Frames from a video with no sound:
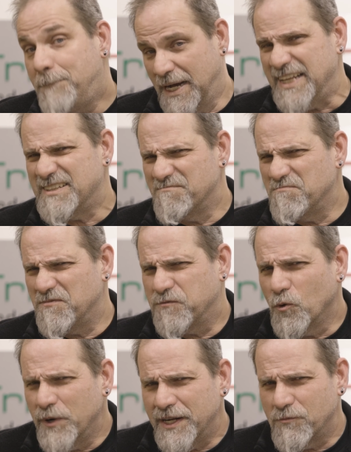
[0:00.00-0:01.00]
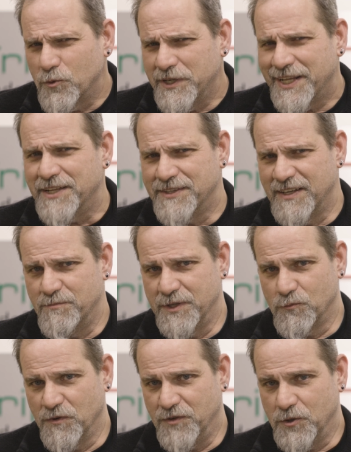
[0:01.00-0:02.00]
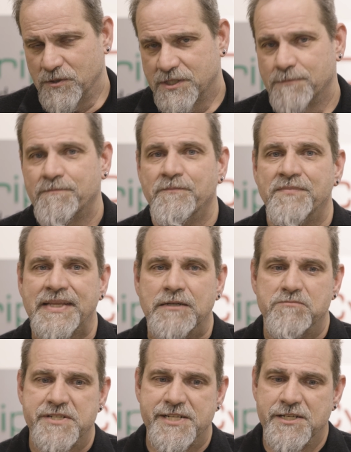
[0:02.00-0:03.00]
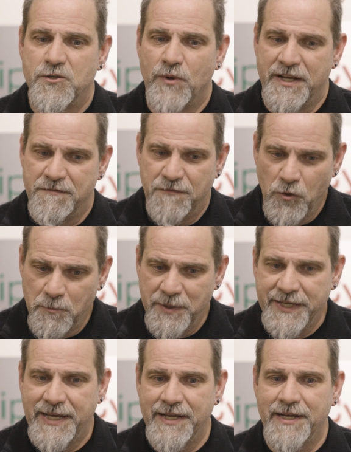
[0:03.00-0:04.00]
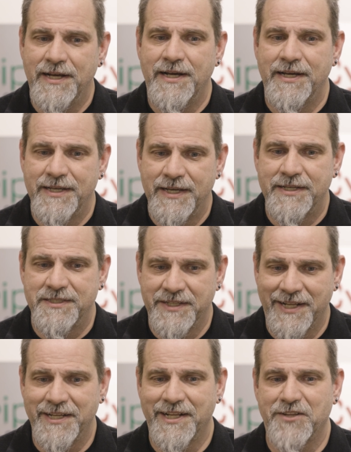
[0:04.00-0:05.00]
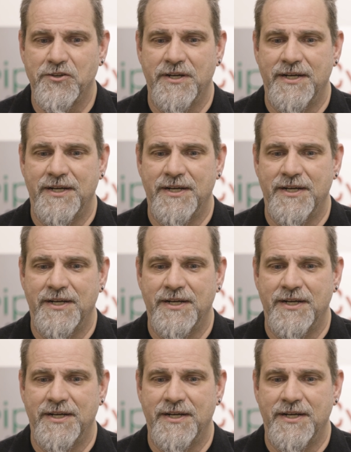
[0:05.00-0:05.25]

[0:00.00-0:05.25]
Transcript: but for whatever reason, they've been revoked. So a full PKI consists